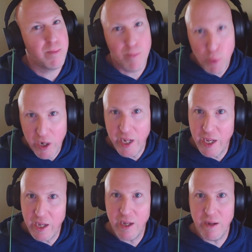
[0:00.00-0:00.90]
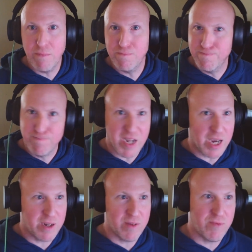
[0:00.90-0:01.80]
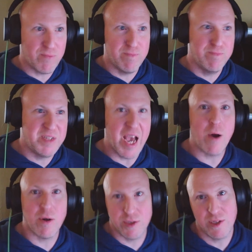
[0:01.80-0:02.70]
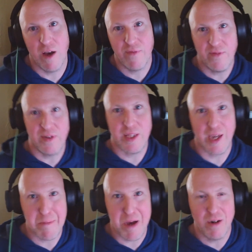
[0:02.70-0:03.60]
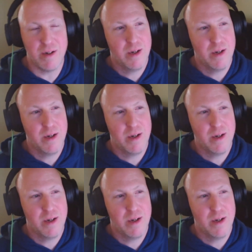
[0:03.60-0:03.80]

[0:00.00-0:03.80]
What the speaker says: pretty kind of downer stuff if you think about it.